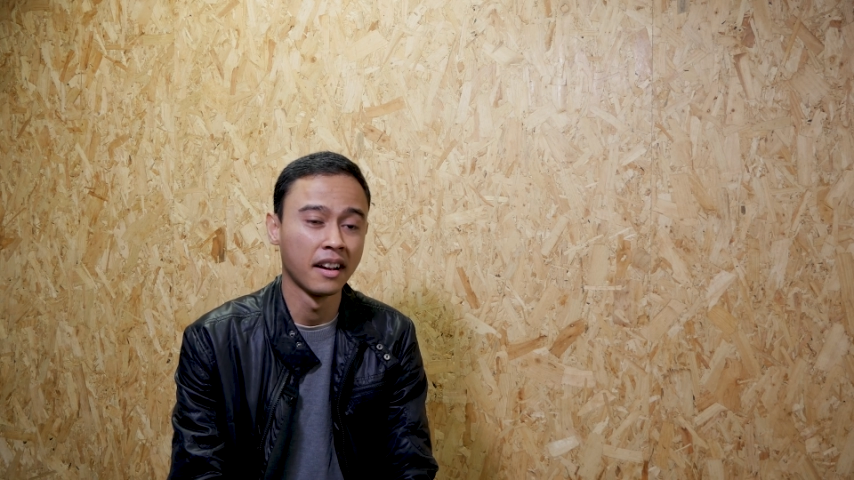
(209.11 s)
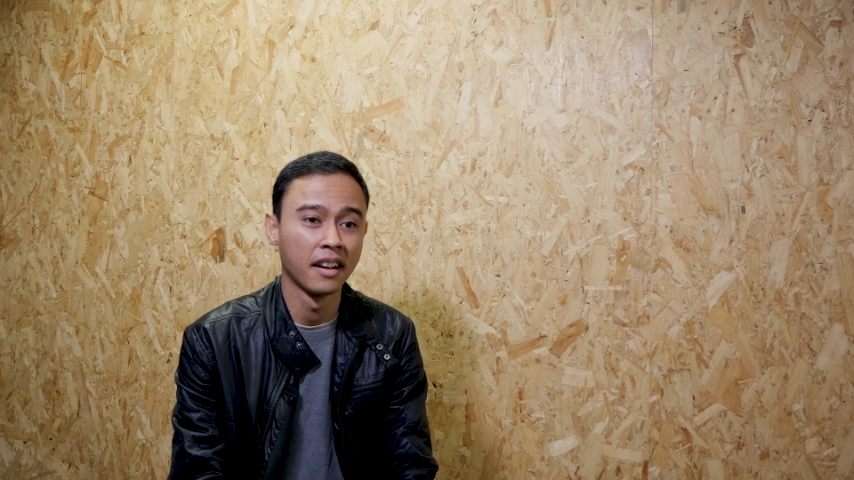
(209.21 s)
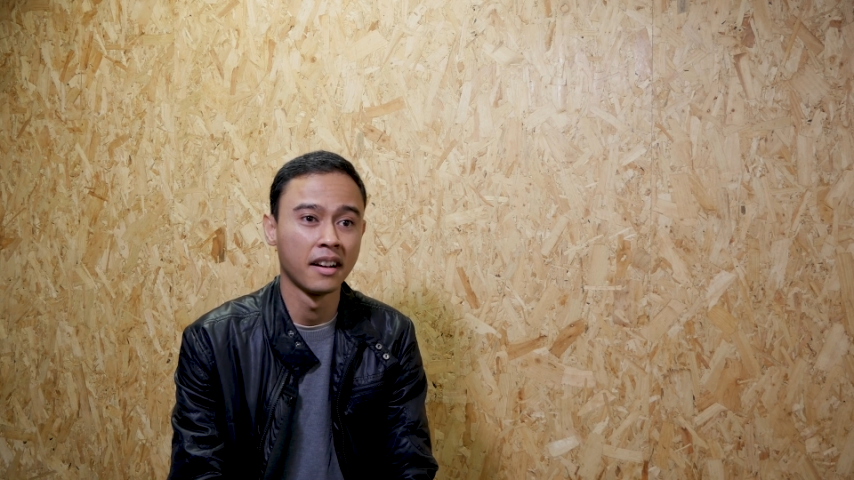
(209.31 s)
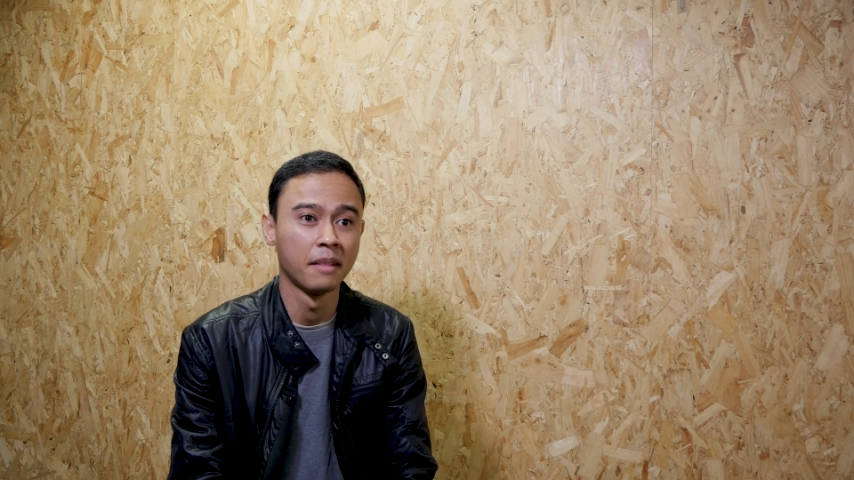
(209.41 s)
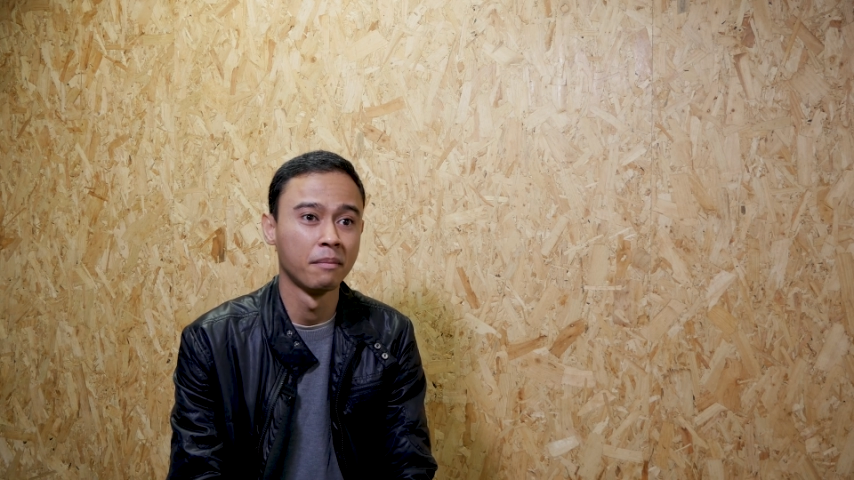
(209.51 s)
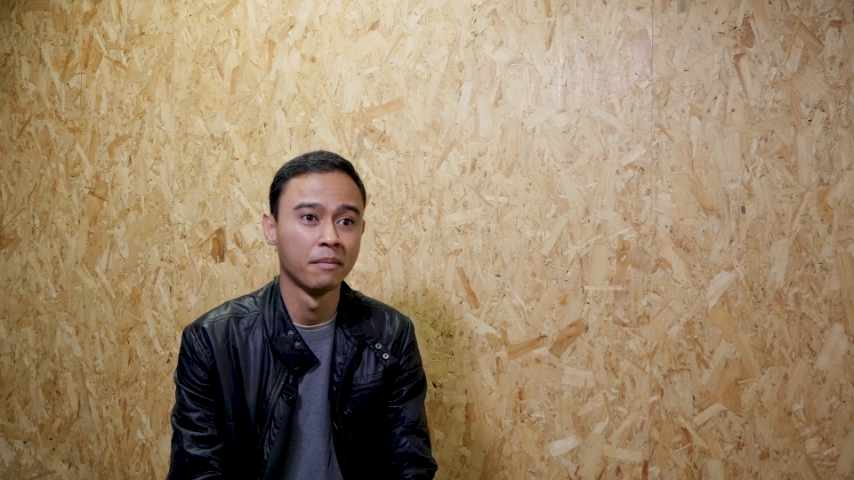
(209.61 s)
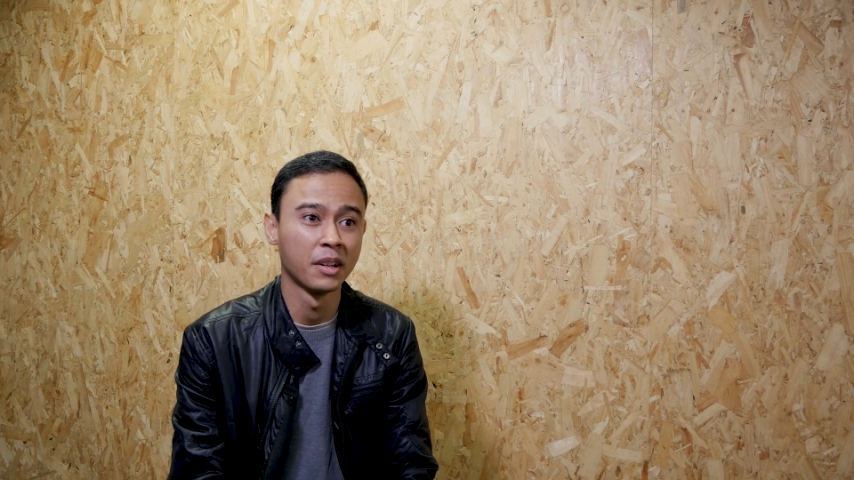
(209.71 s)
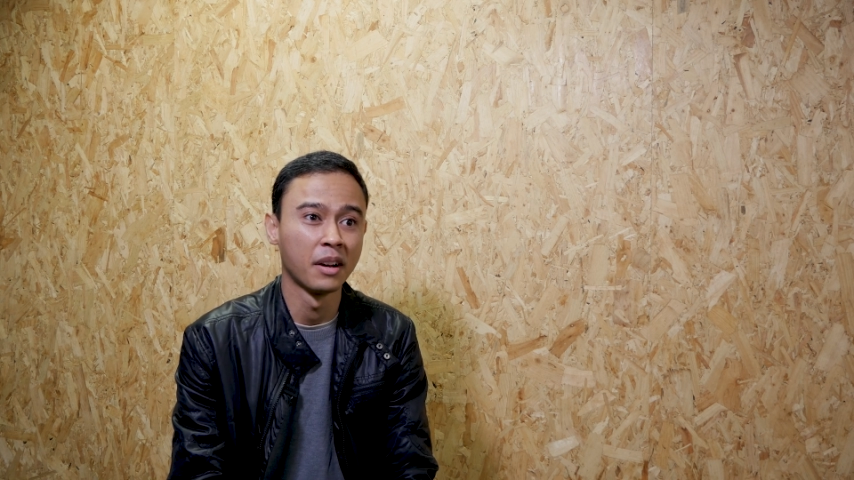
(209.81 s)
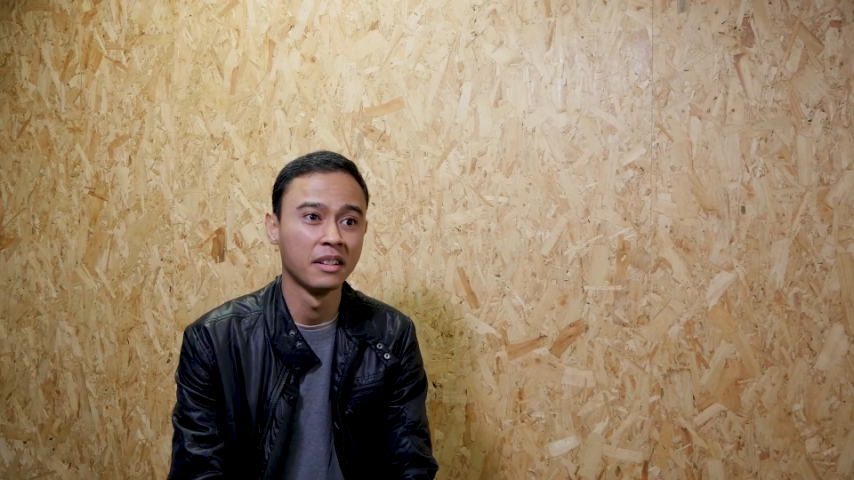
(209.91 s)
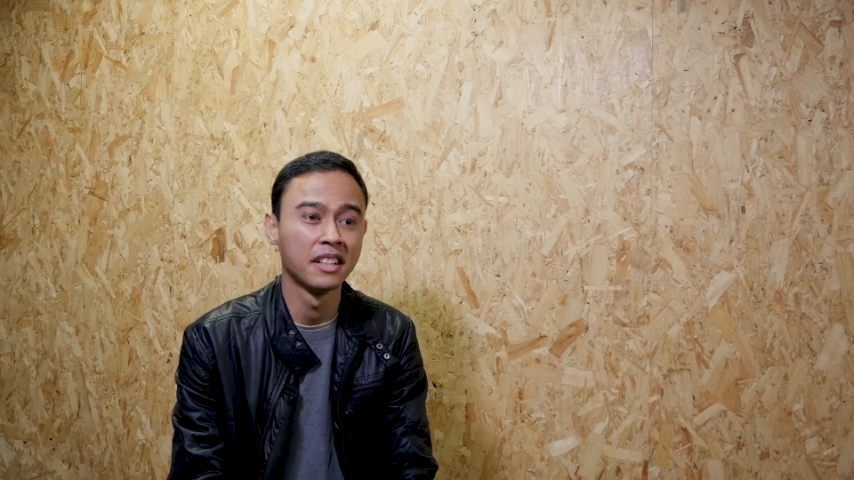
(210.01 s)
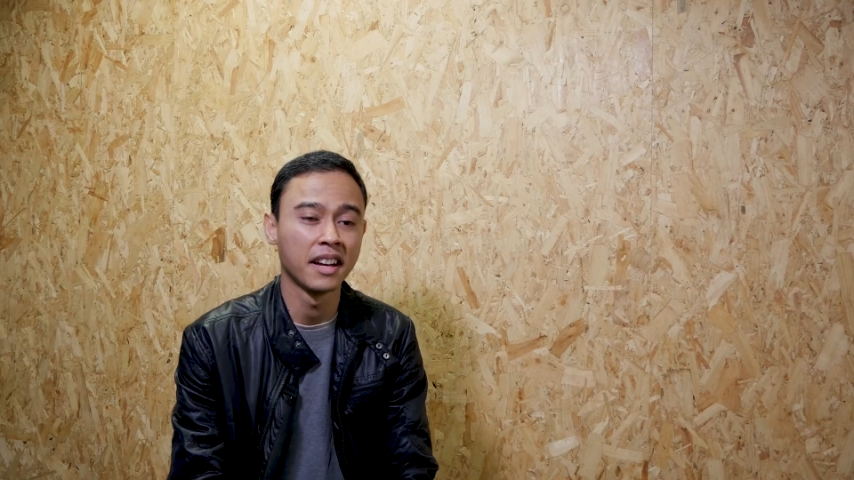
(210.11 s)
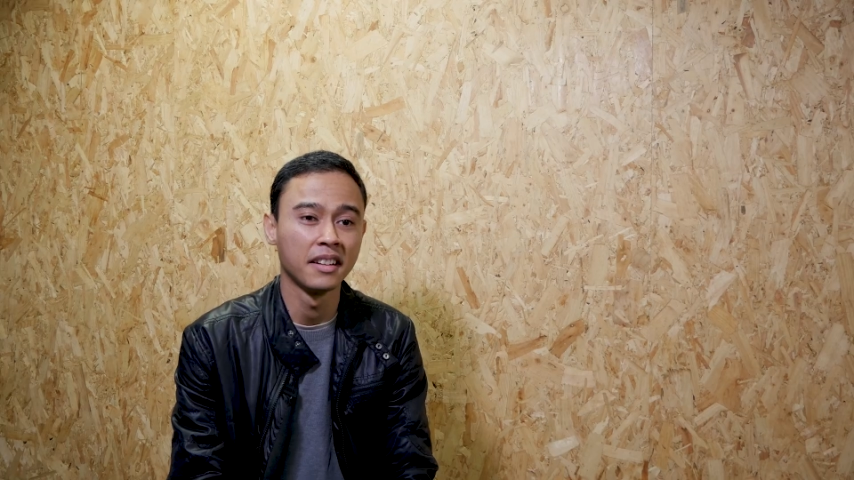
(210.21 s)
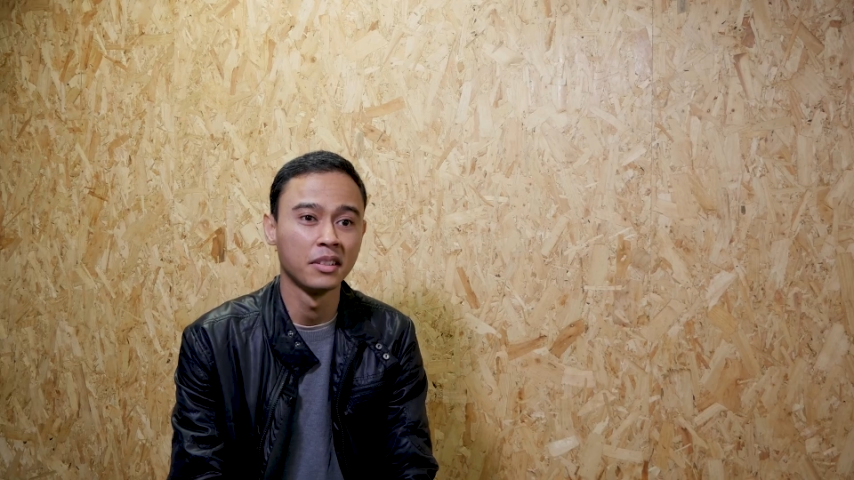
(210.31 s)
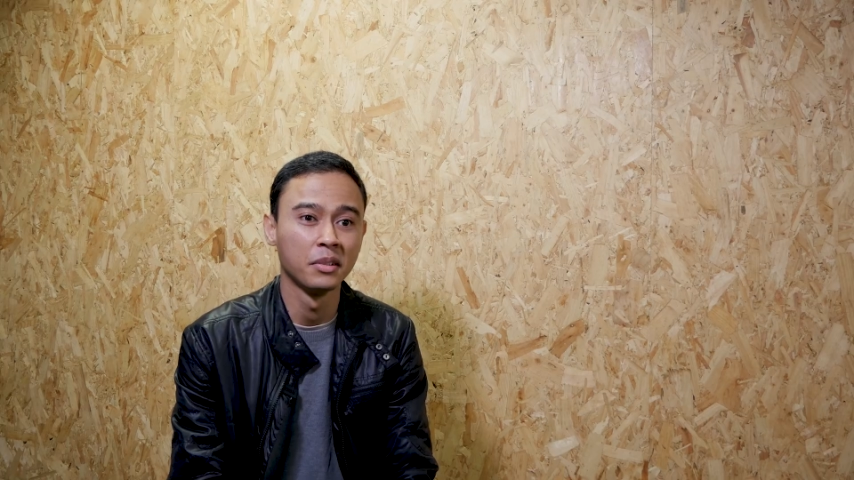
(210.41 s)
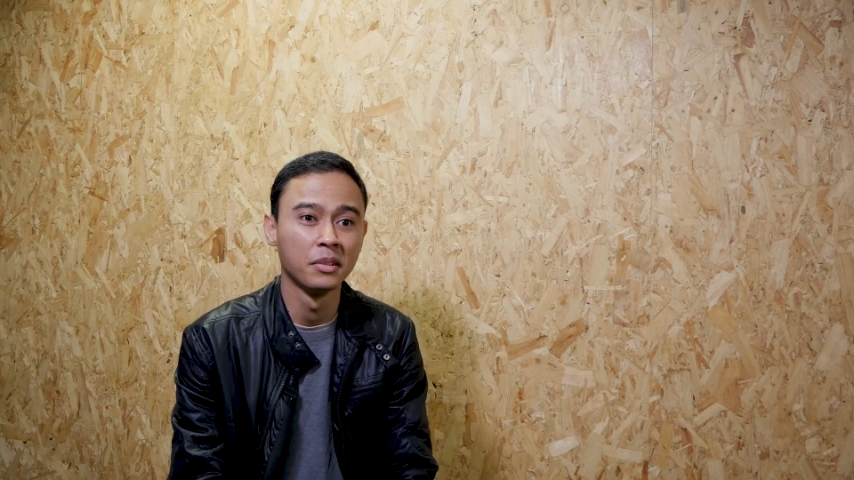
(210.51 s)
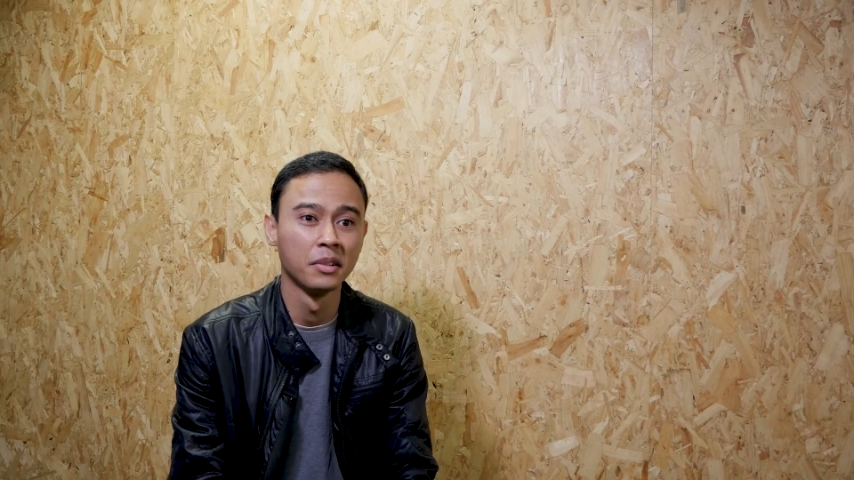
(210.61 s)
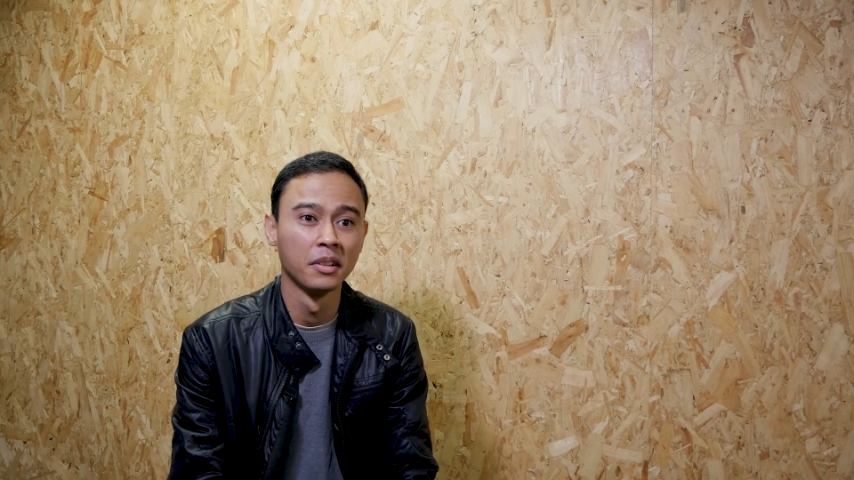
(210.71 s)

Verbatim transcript: um, you know, I decided to,